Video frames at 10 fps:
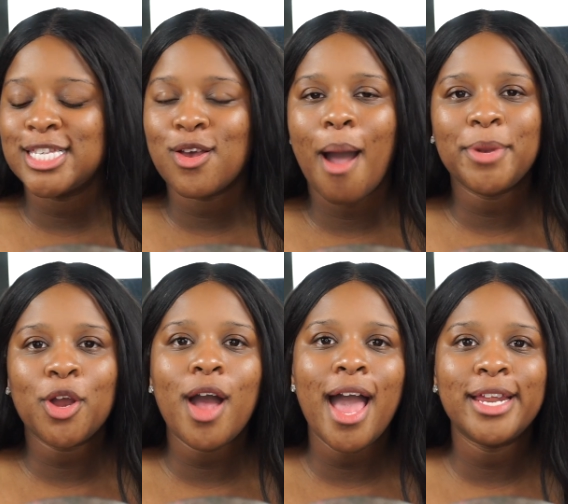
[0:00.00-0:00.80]
So I'm going to
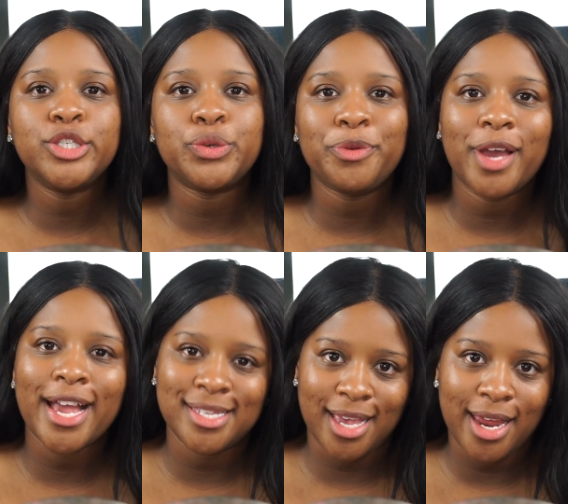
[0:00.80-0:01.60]
go ahead and zoom you
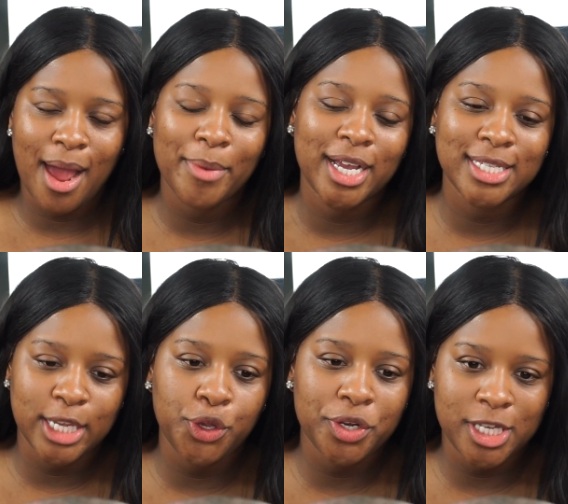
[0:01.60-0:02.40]
guys in. I'm going to
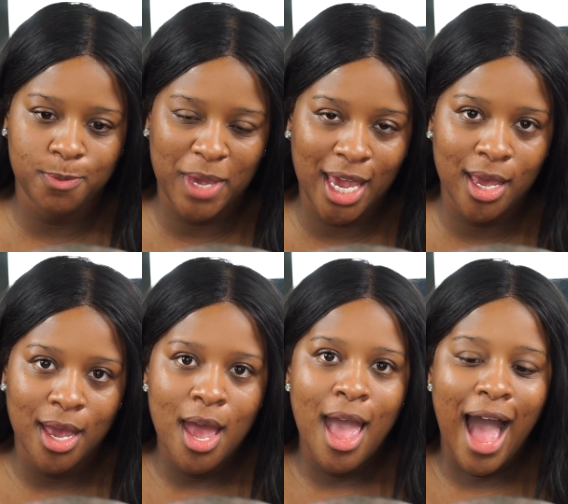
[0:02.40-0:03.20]
continue to
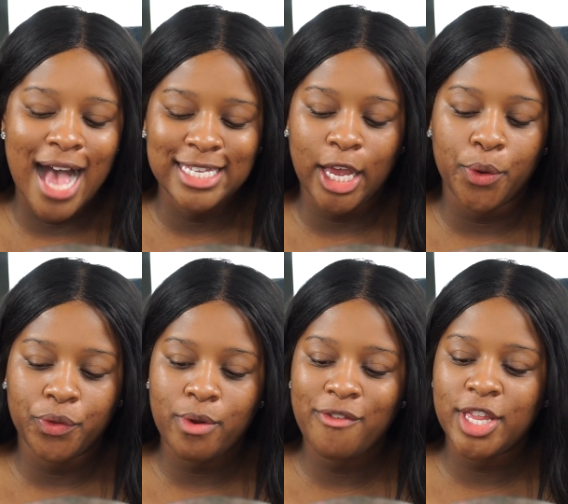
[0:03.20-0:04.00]
speak as I go
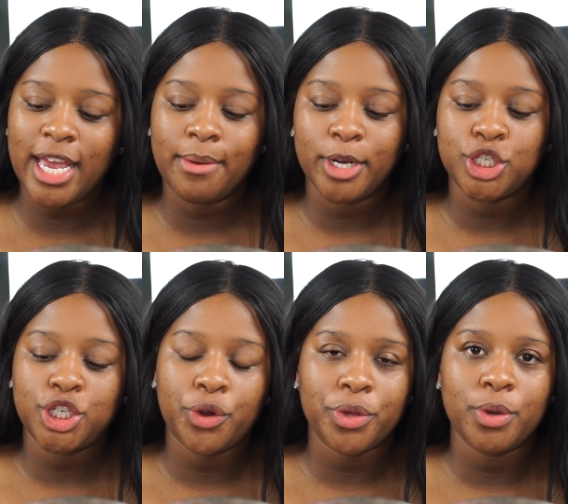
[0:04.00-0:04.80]
through everything. I'm going to
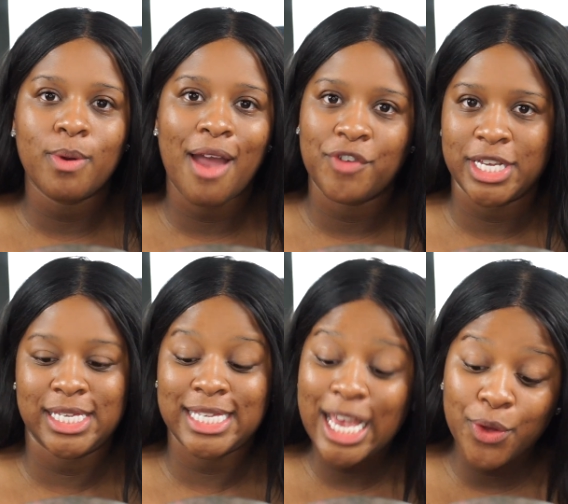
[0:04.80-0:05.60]
show you every
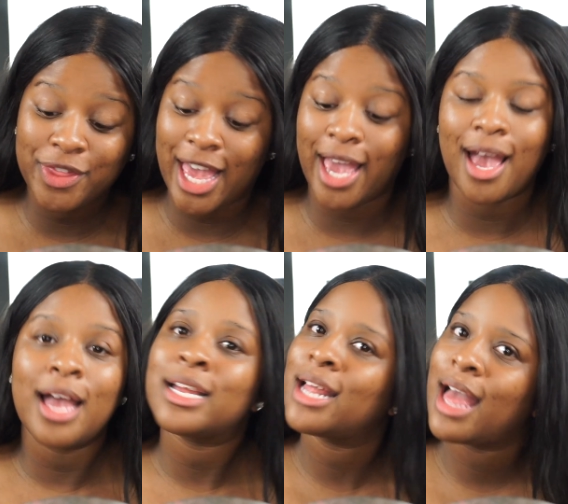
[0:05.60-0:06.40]
single thing
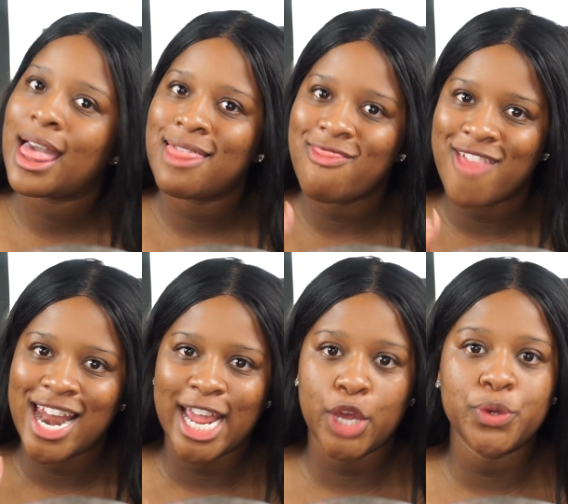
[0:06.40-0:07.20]

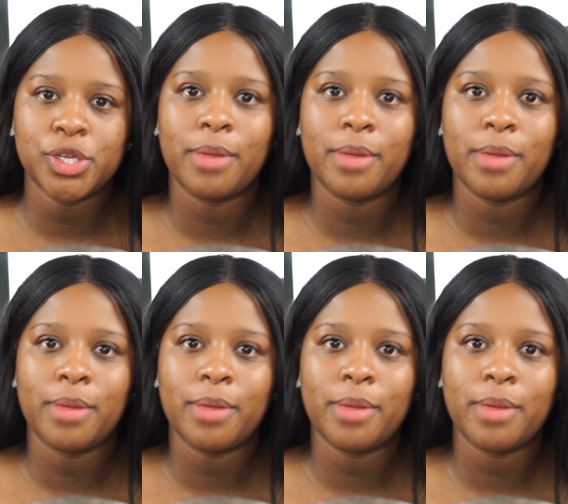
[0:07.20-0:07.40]
that I use.